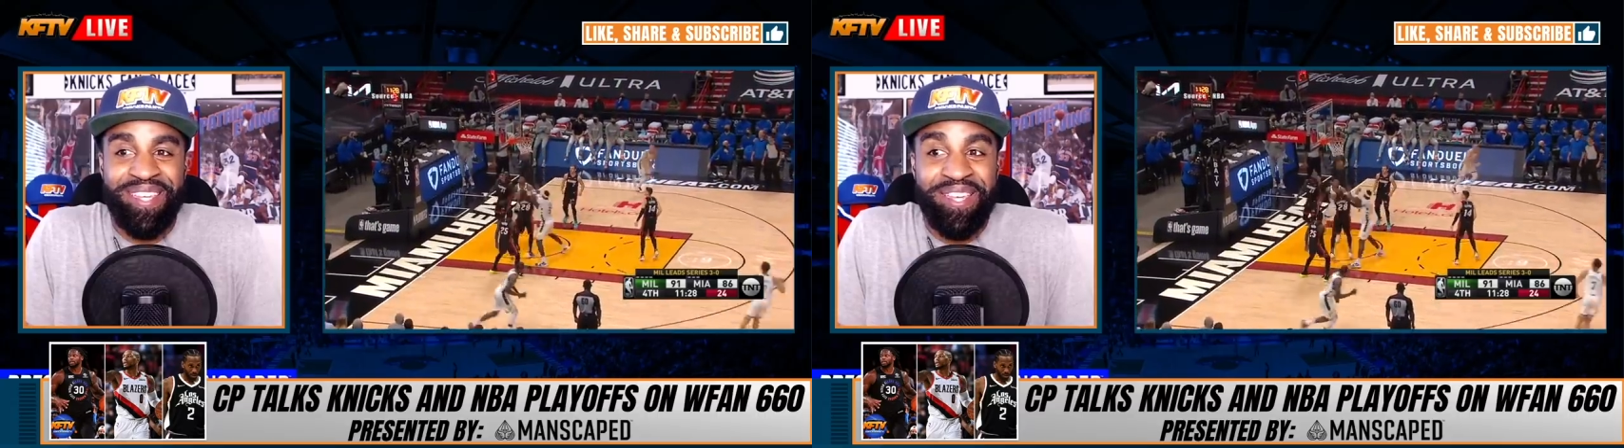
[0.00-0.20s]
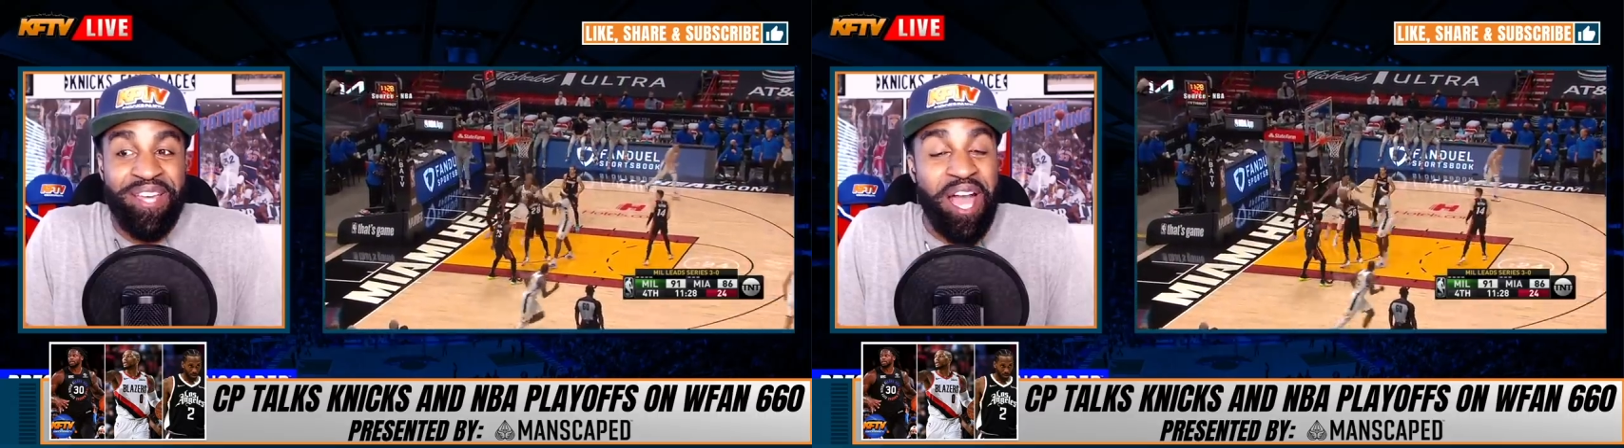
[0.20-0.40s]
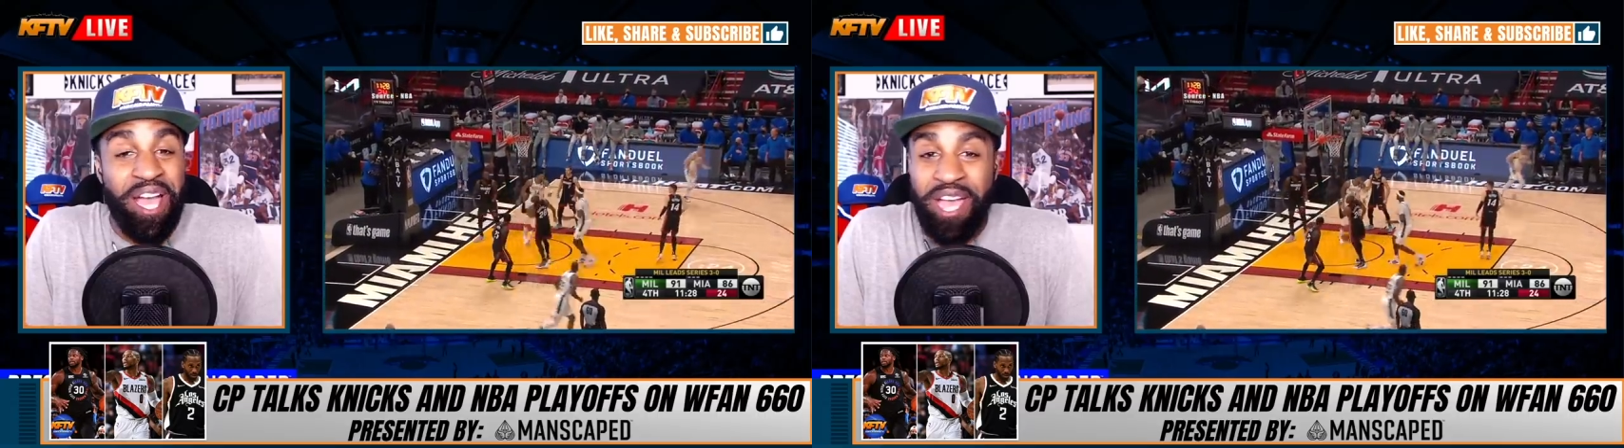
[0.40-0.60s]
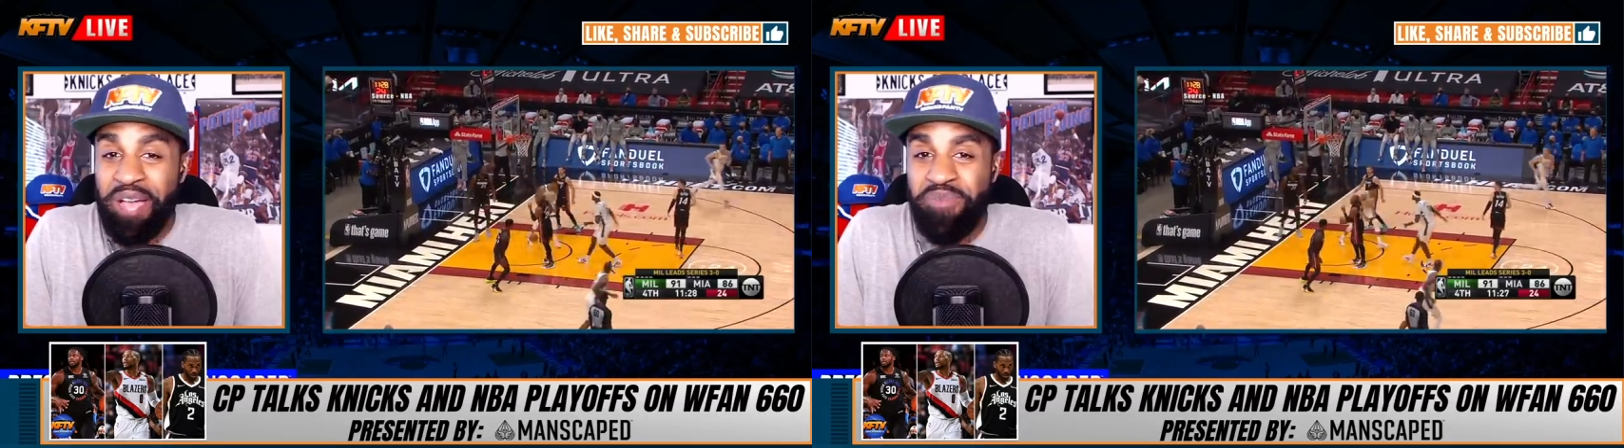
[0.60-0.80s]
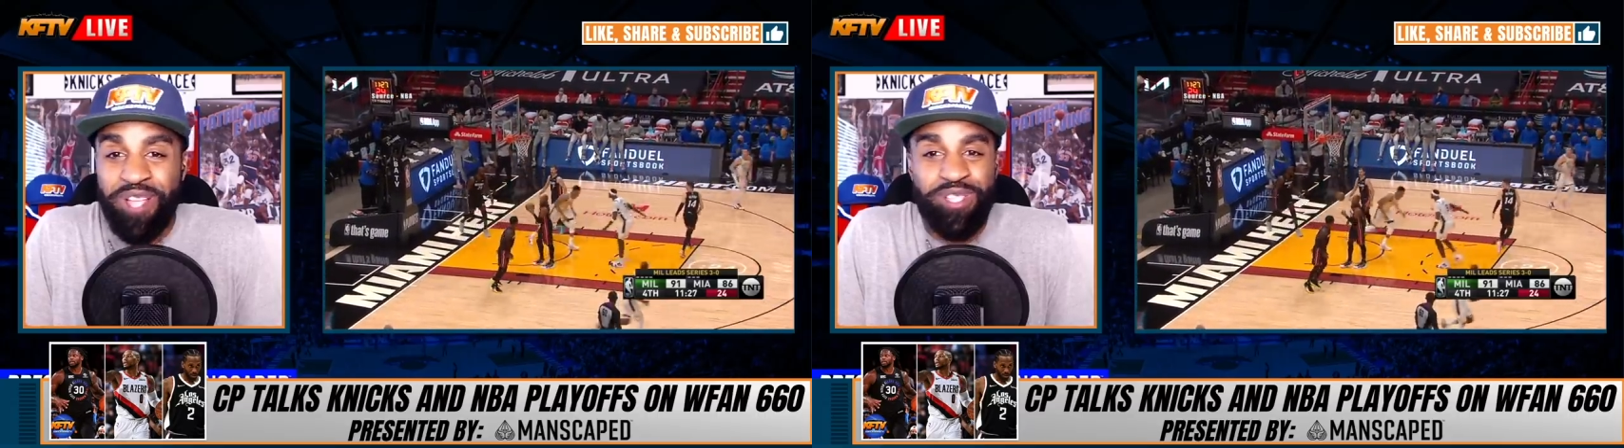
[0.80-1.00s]
I, I
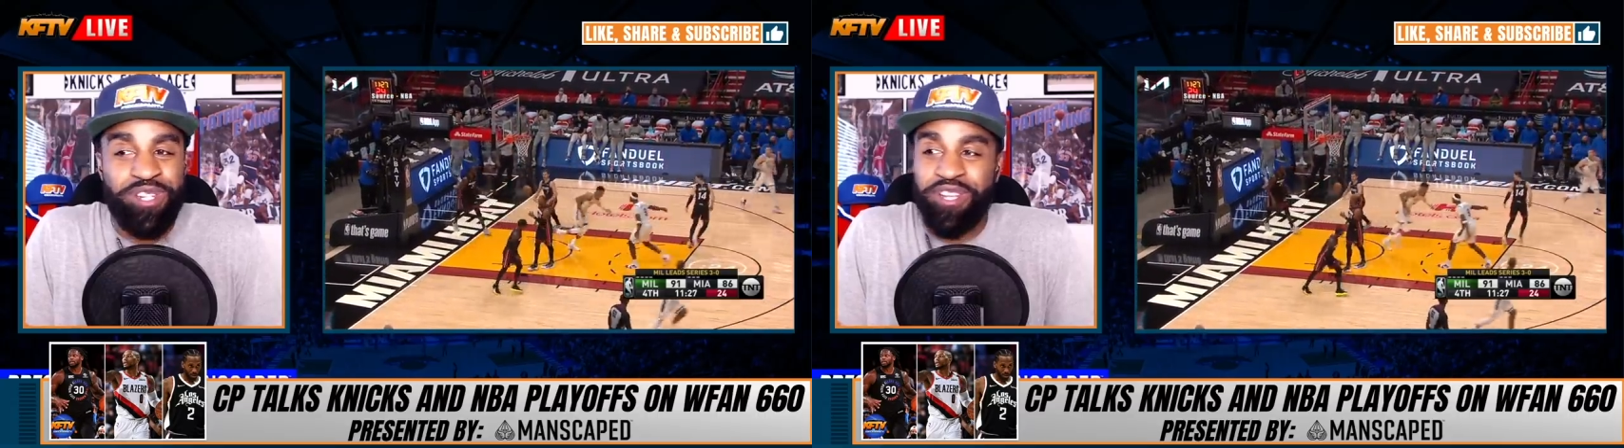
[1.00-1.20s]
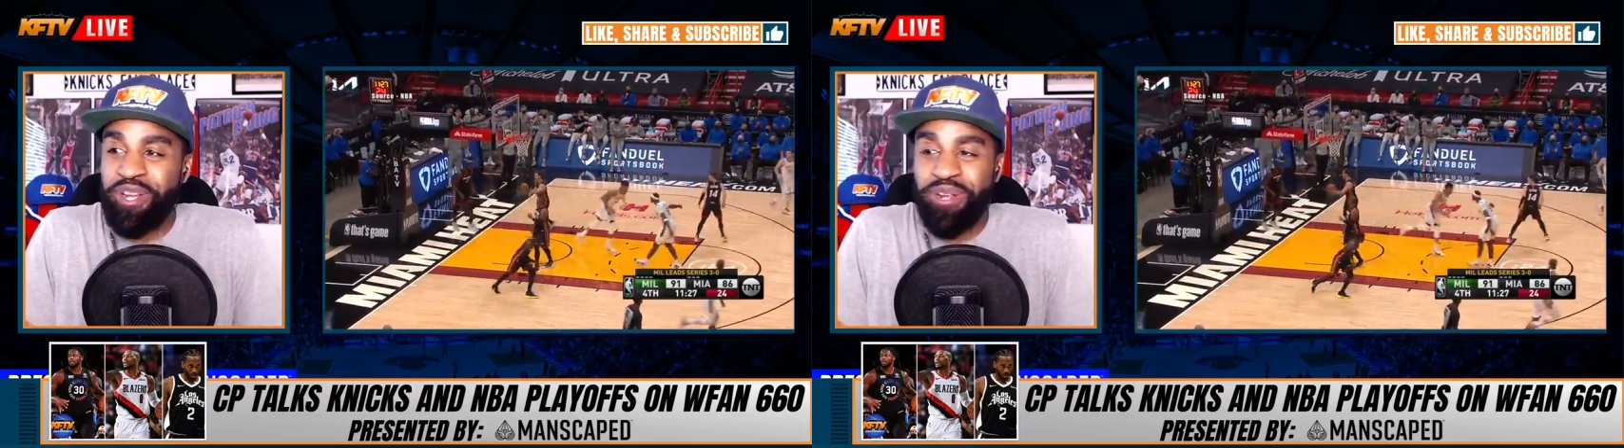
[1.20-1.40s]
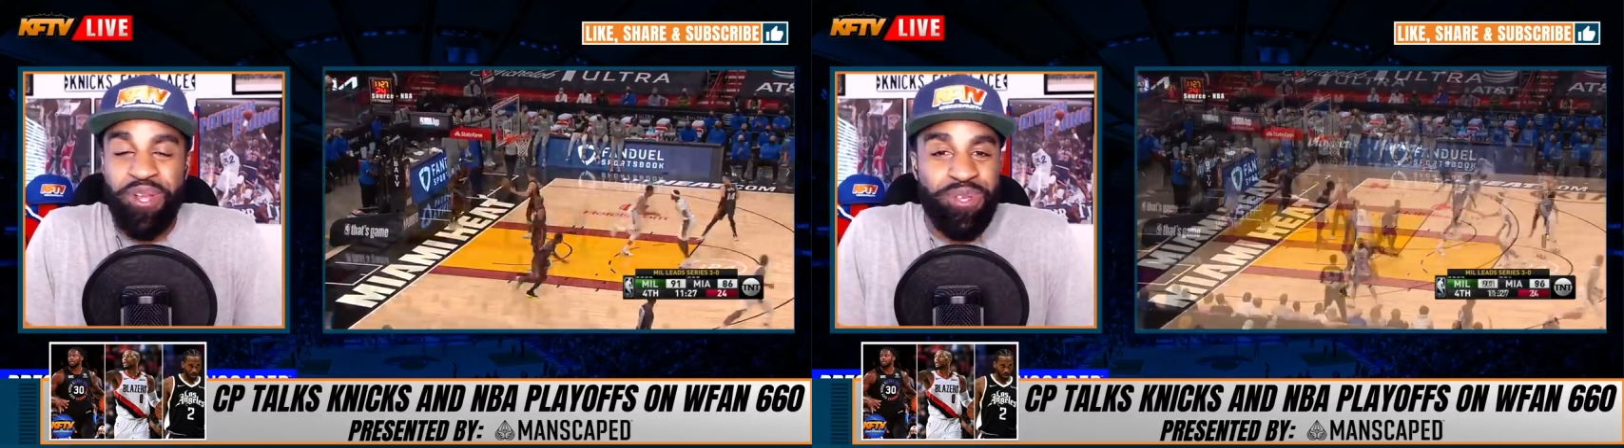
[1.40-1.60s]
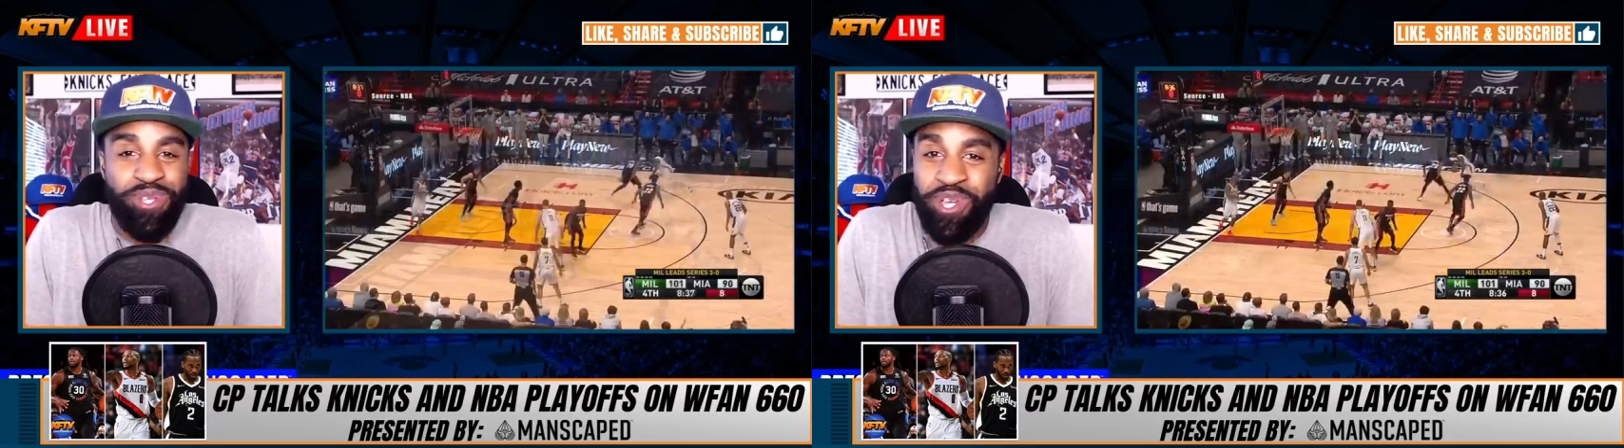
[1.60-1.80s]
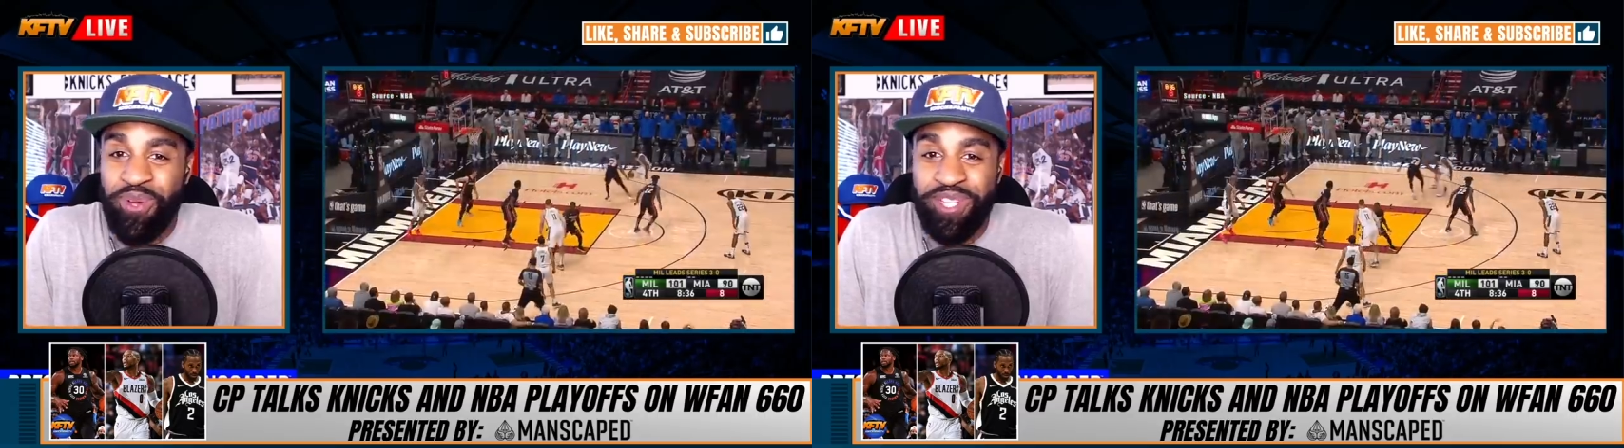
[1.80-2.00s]
mentioned it on another show.